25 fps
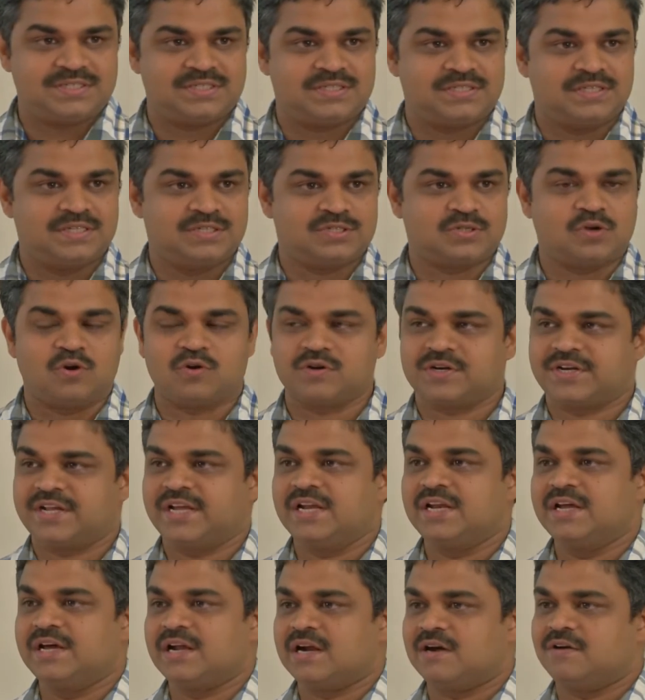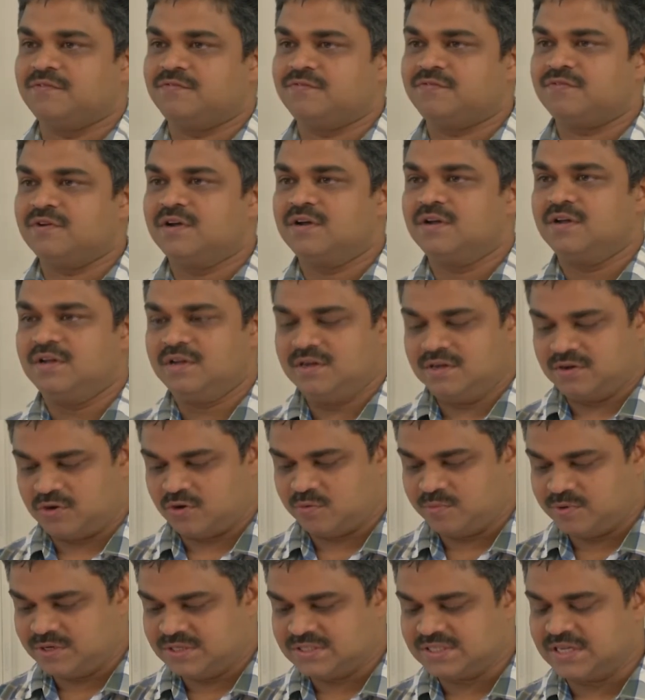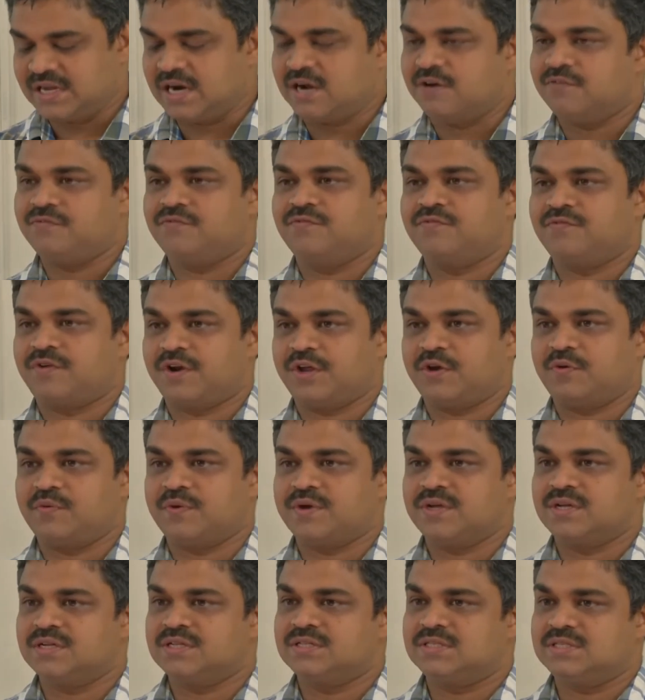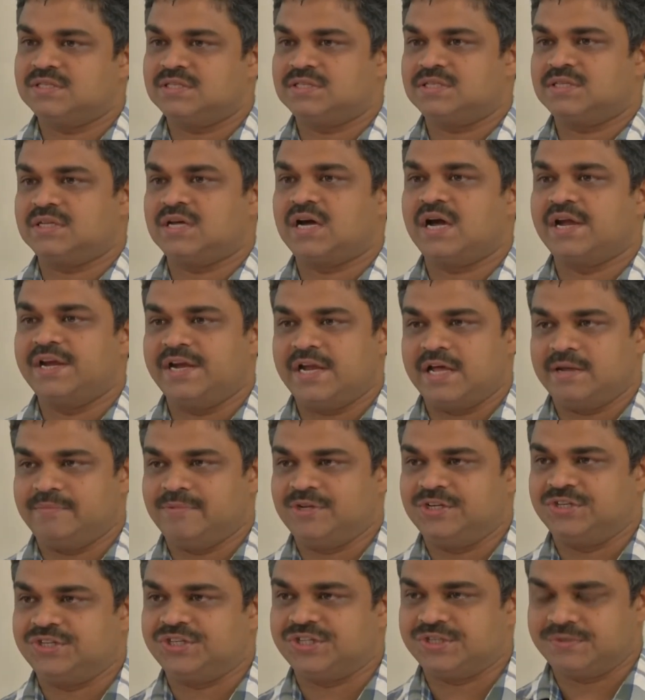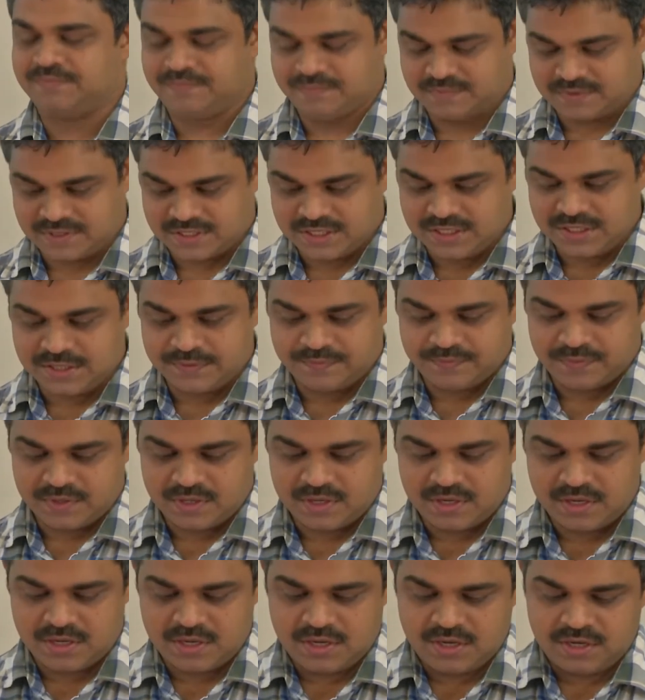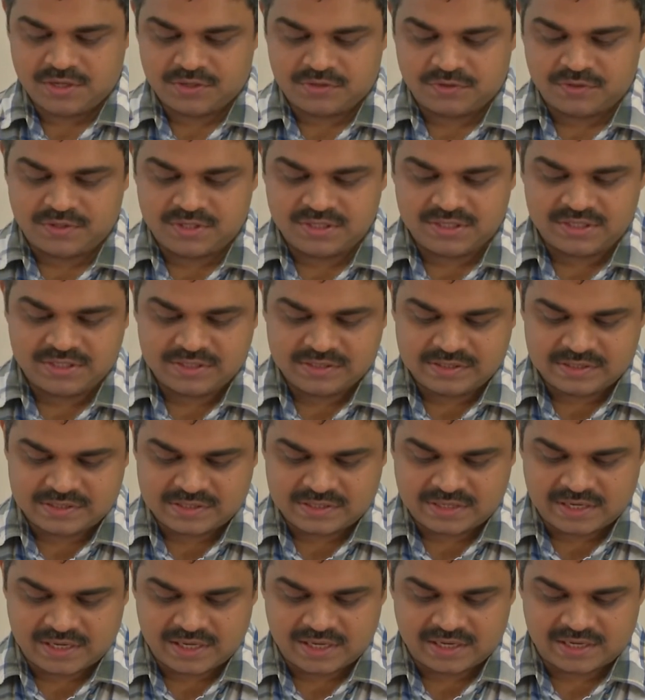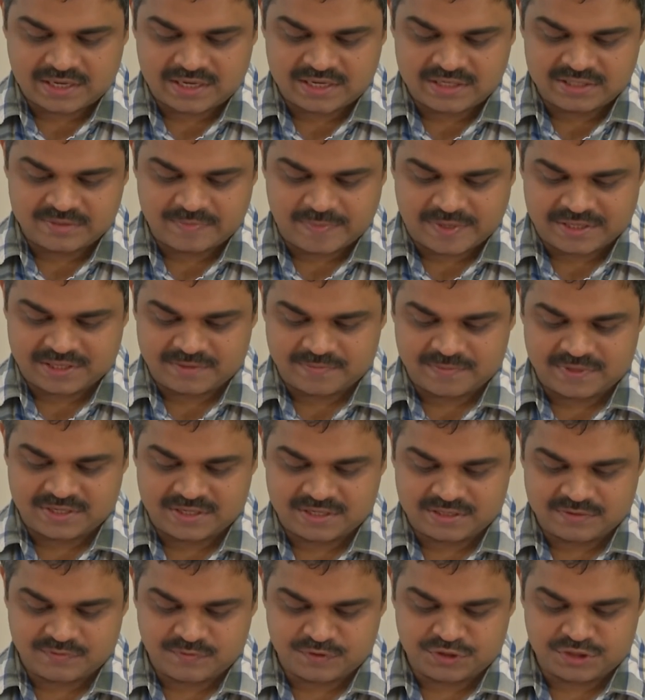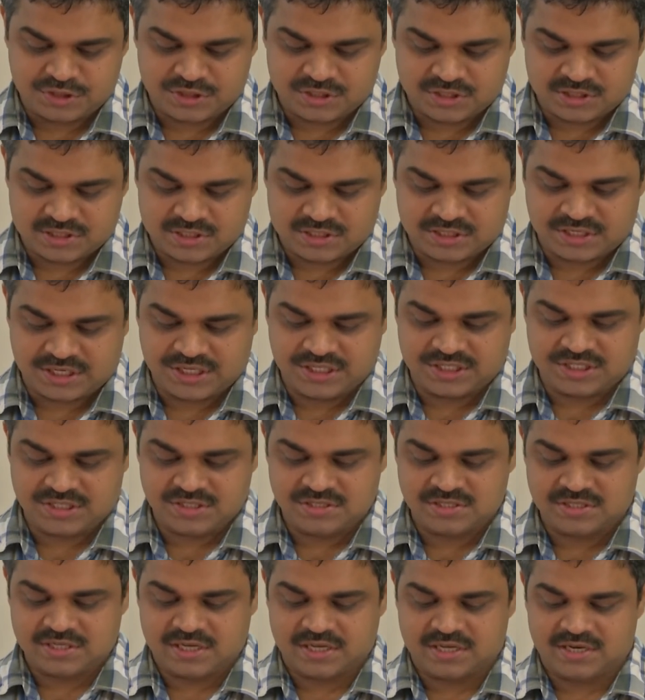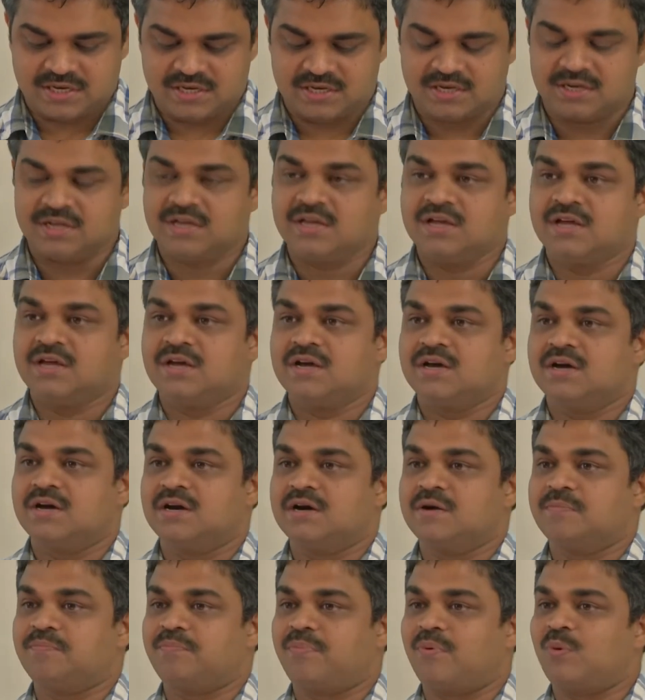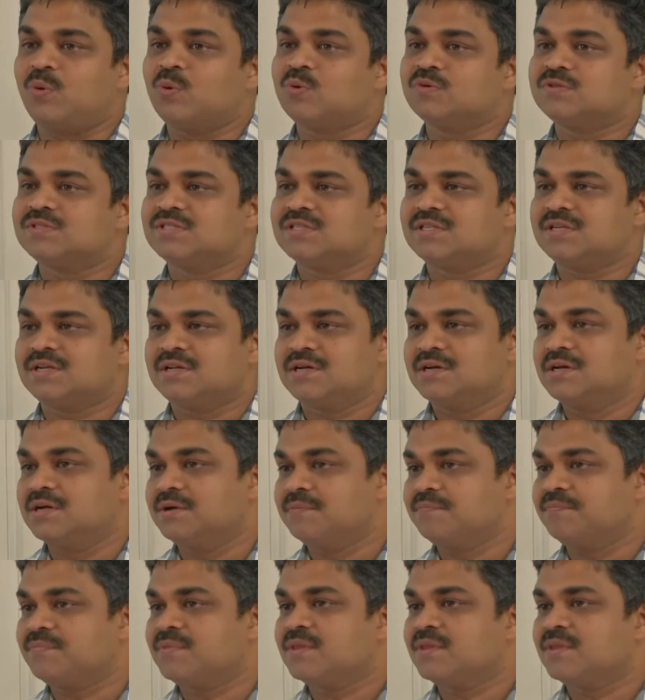this cocktail graph, Robert's graph requires high dimension. Right? So this is like nice mathematics which teachers can pose in a